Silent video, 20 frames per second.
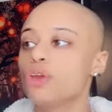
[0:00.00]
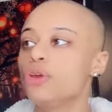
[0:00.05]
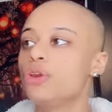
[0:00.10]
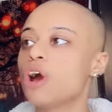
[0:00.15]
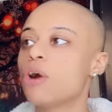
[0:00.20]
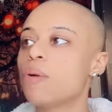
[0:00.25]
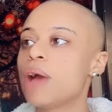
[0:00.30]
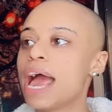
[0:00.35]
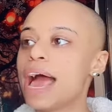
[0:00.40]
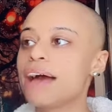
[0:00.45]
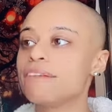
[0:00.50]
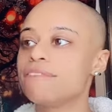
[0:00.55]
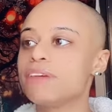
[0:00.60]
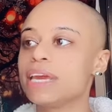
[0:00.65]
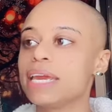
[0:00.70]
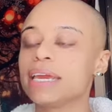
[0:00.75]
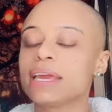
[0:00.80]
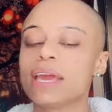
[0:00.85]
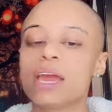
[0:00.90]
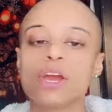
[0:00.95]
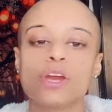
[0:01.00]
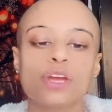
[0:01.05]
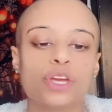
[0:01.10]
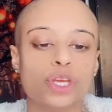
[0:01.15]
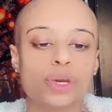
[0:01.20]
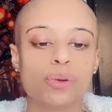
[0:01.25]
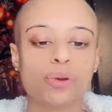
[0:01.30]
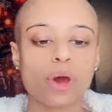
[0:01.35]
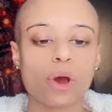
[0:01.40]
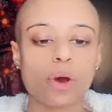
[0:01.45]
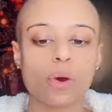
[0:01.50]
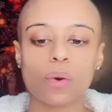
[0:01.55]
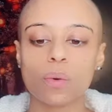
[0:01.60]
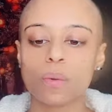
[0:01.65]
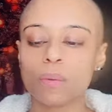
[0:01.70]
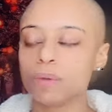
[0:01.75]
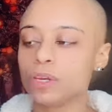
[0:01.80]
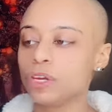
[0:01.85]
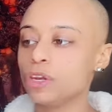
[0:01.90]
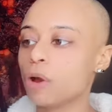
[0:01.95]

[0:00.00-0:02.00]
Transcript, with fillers: you know having you know